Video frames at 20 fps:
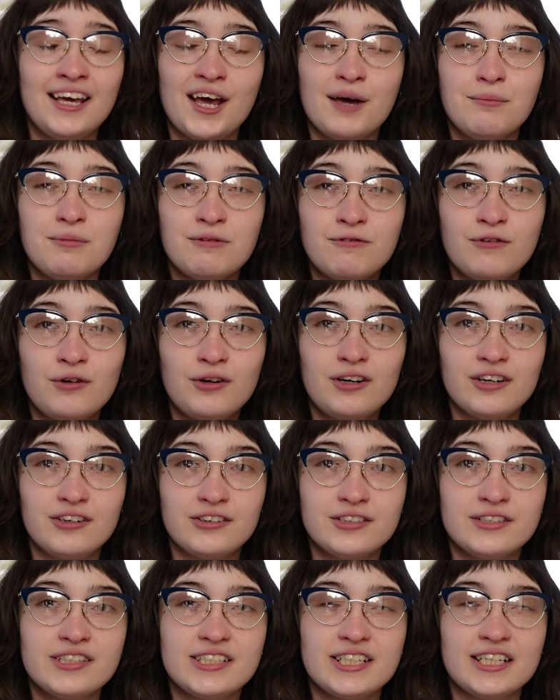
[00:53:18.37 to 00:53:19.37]
And before
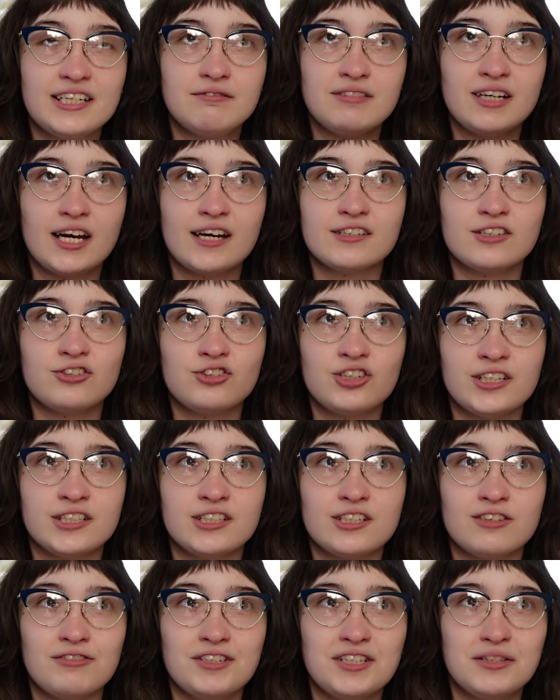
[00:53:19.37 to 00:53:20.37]
Ernst even has a
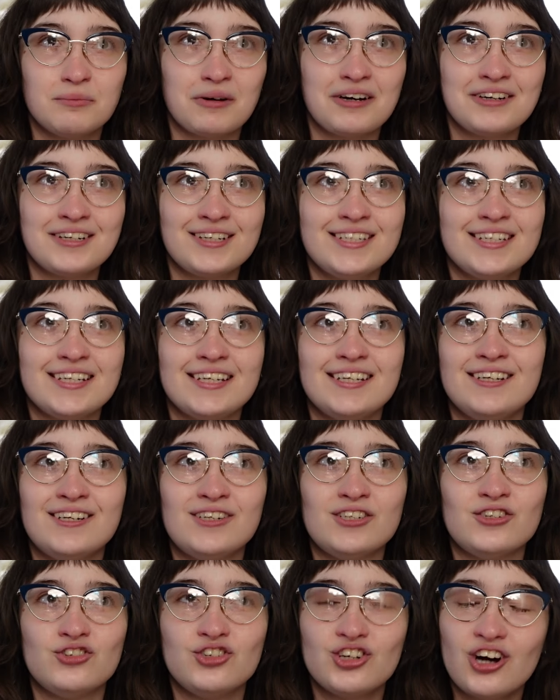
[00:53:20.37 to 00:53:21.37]
chance to respond,
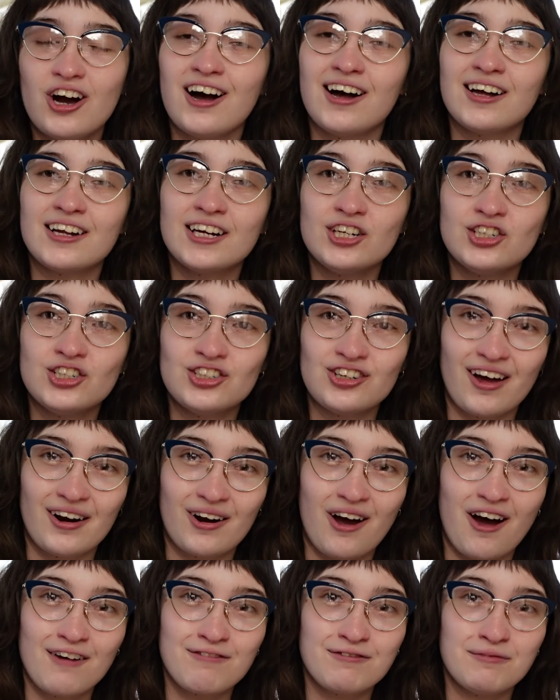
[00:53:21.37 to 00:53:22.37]
his jaw is
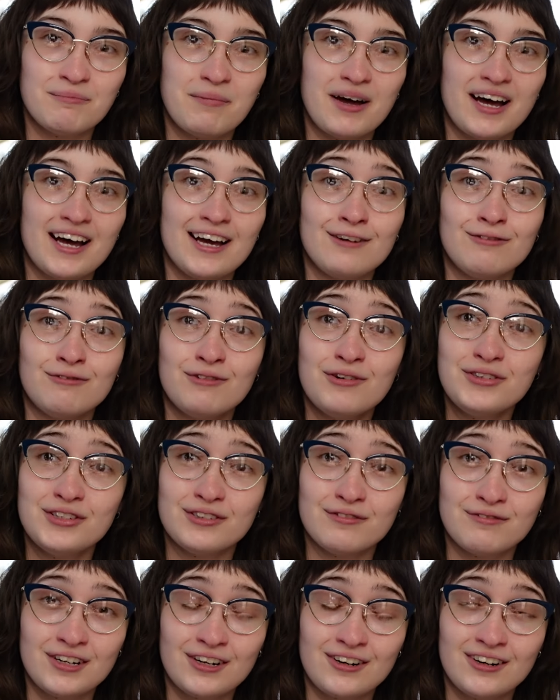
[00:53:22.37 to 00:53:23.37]
shot off by
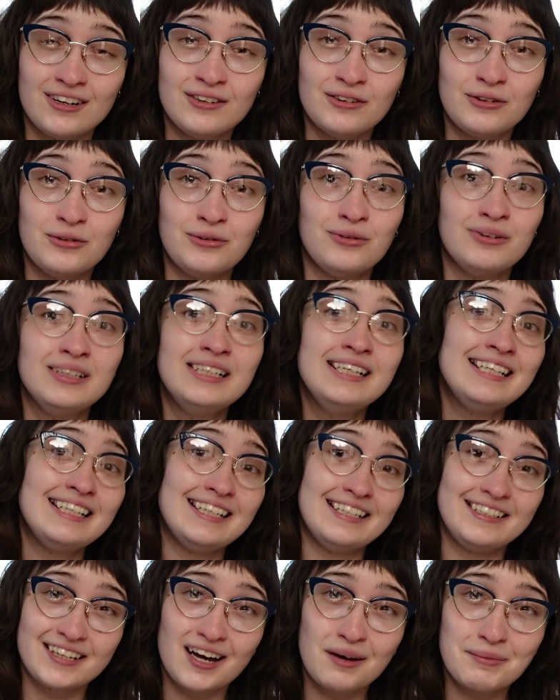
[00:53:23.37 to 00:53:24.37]
Rosevere, who
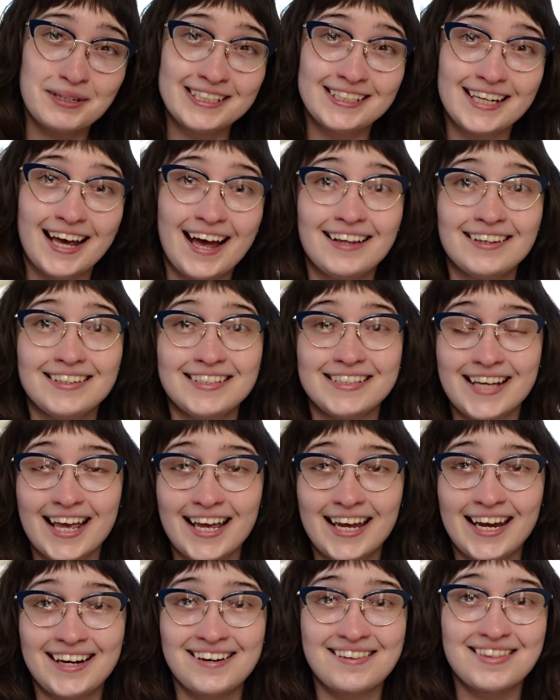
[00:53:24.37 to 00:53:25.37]
is coming to Ellie's
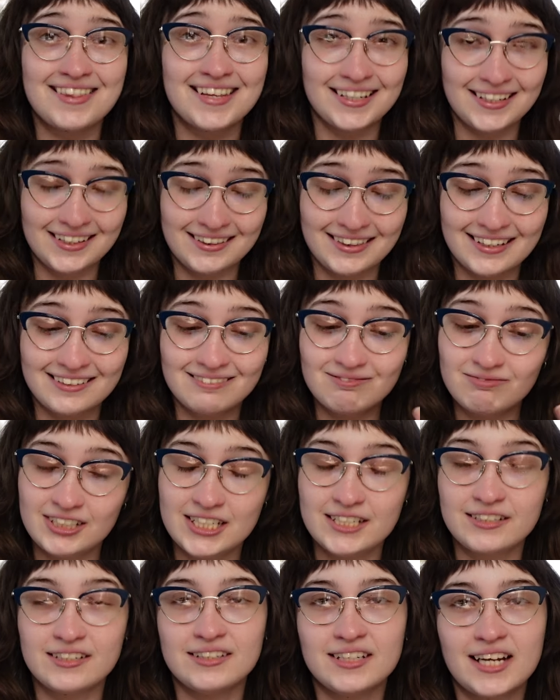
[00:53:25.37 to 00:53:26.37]
aid, thinking that
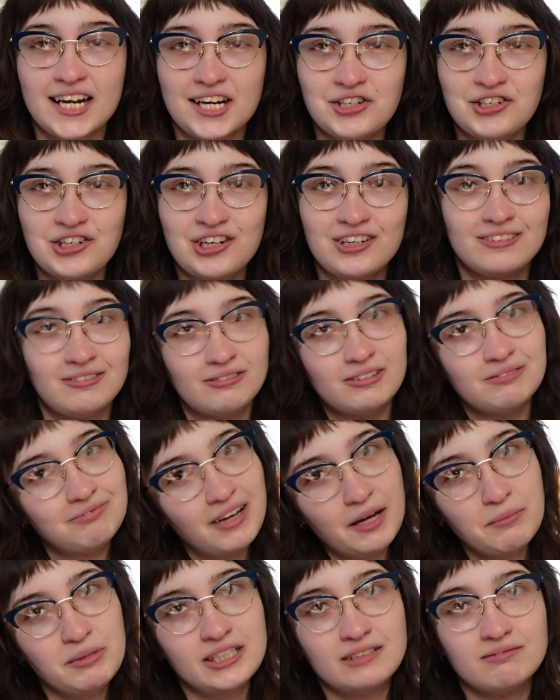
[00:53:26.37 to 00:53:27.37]
he's in danger.
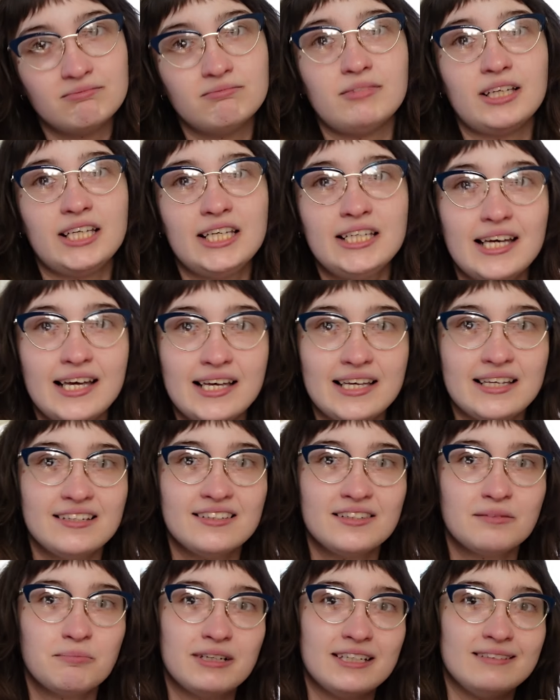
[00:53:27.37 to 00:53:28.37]
I mean, he
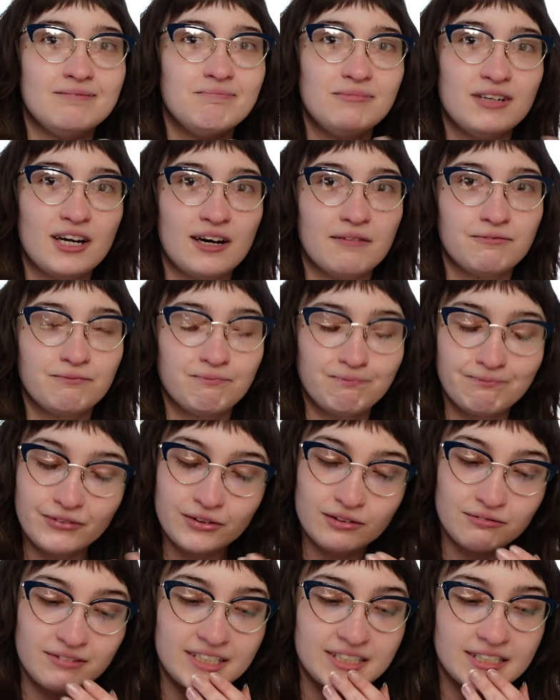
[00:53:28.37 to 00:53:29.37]
is, but not for
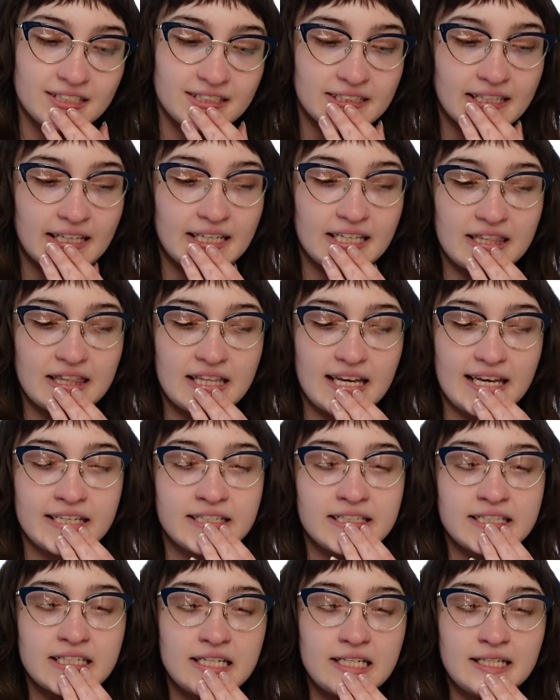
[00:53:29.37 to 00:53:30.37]
the reasons that he
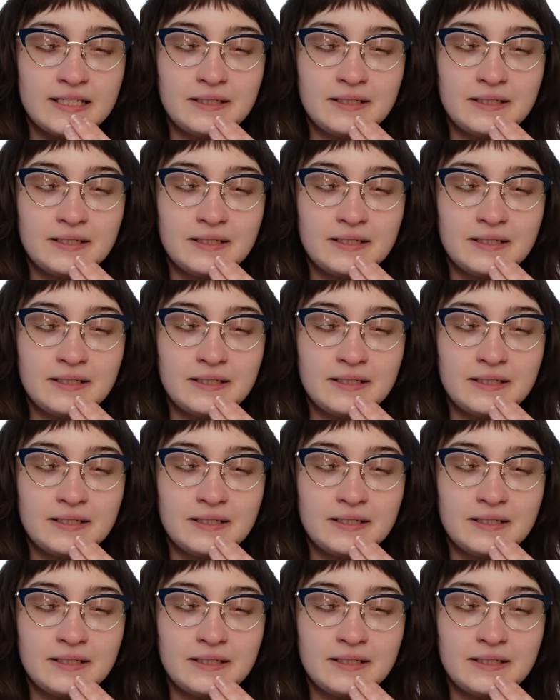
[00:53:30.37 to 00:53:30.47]
thinks.